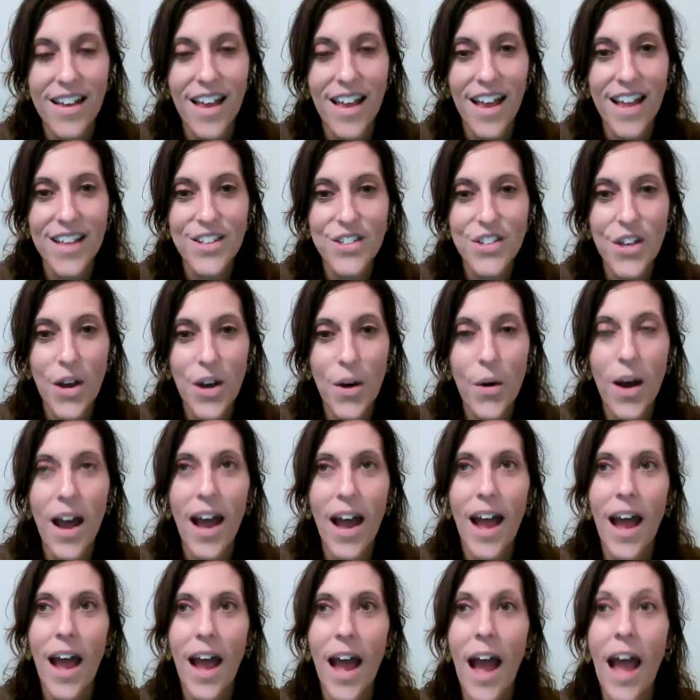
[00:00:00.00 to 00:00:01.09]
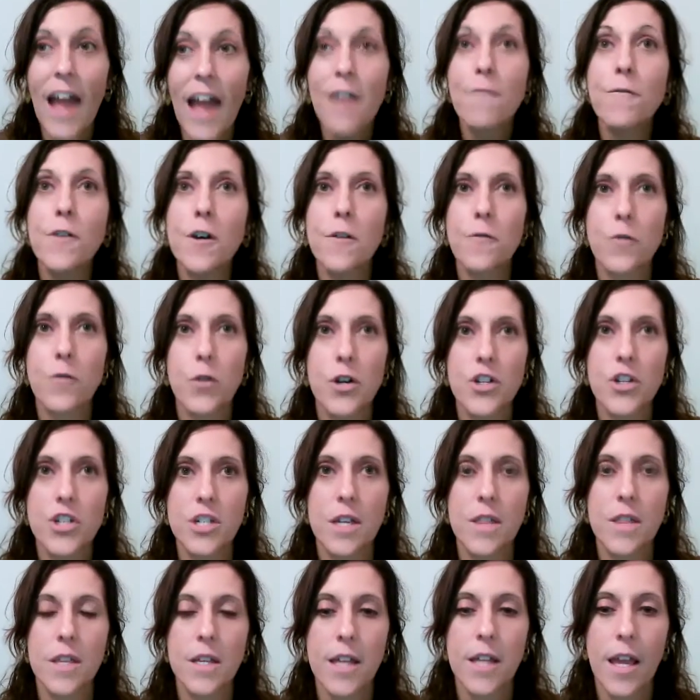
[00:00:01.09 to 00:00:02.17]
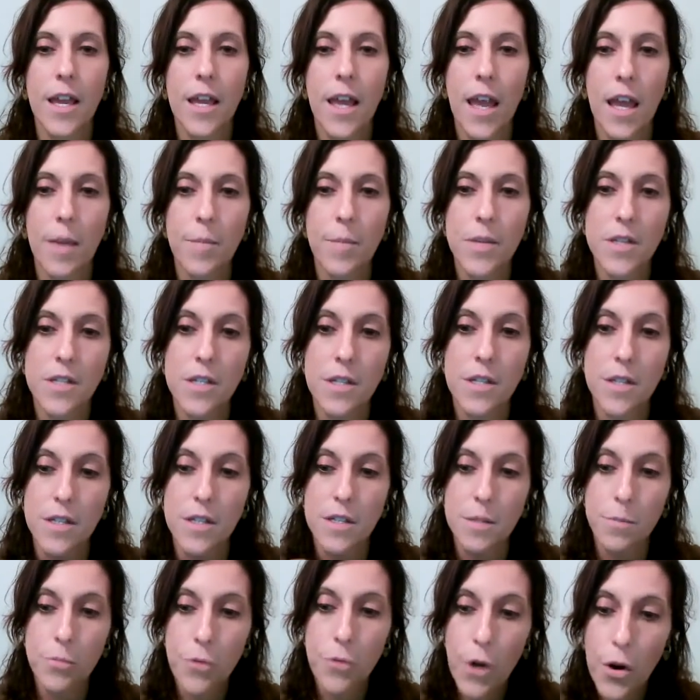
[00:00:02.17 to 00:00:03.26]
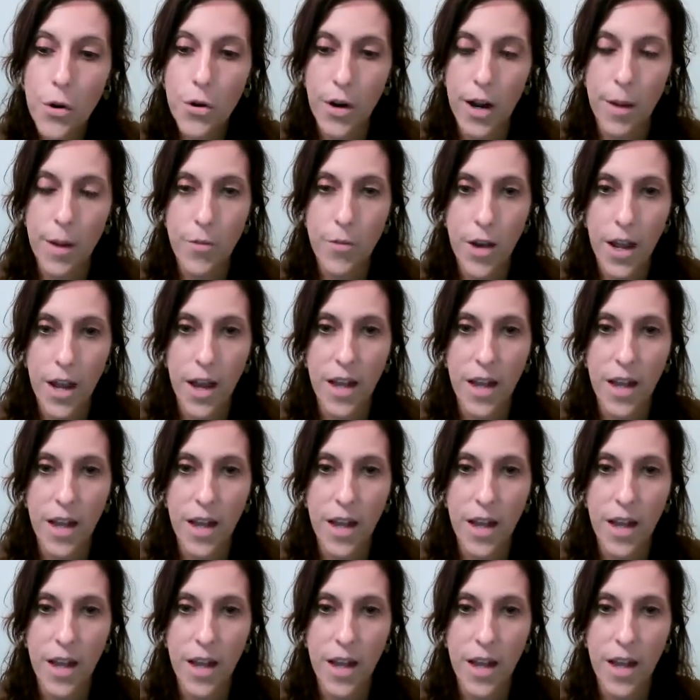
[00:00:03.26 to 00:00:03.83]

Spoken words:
And so I feel fortunate that I came into this program, right?